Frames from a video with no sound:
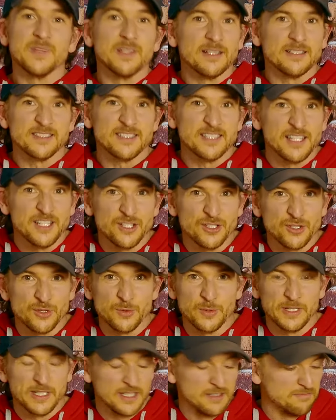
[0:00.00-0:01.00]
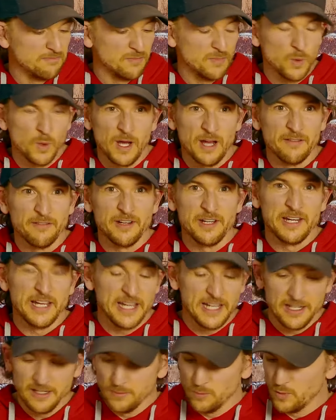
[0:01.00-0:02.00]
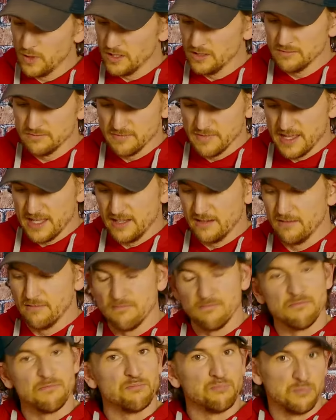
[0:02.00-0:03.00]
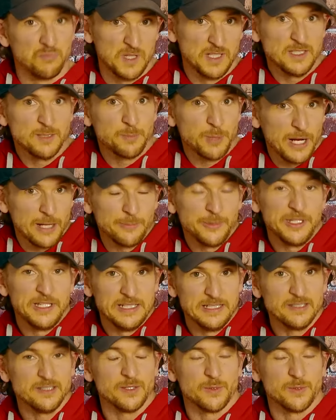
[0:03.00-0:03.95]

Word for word: let's say you're doing it every day, well, then this probably is the